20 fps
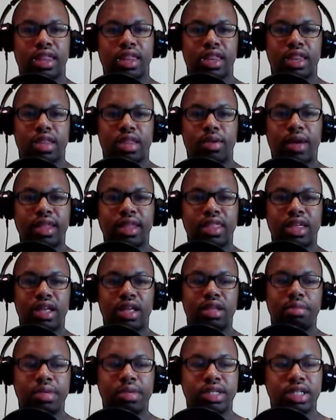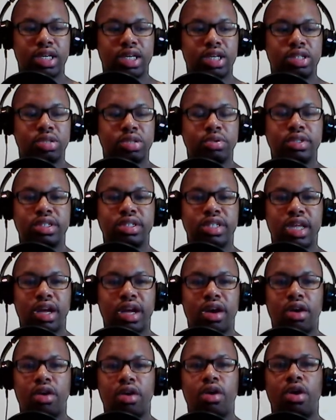And so I think the potential is
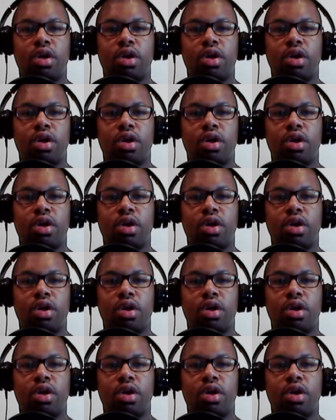there